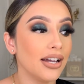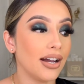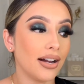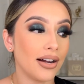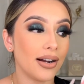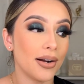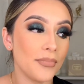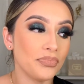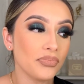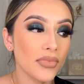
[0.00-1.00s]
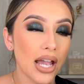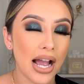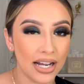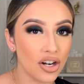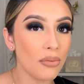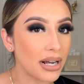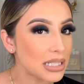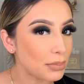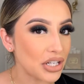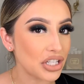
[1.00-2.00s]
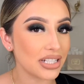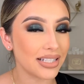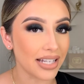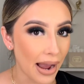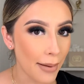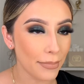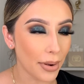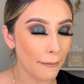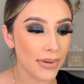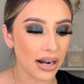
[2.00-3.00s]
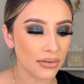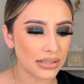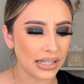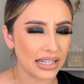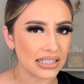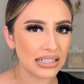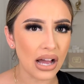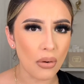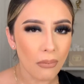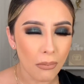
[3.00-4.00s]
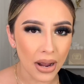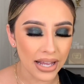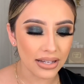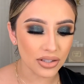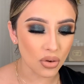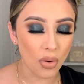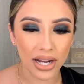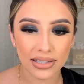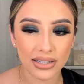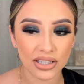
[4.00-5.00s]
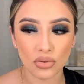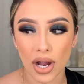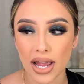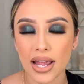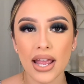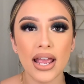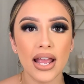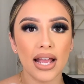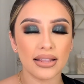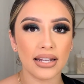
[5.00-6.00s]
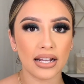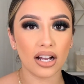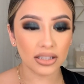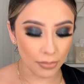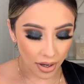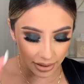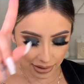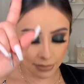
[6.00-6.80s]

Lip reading: I know my sponge is damp, but I was like, it's not wet, so why is this wet? And then I got the box.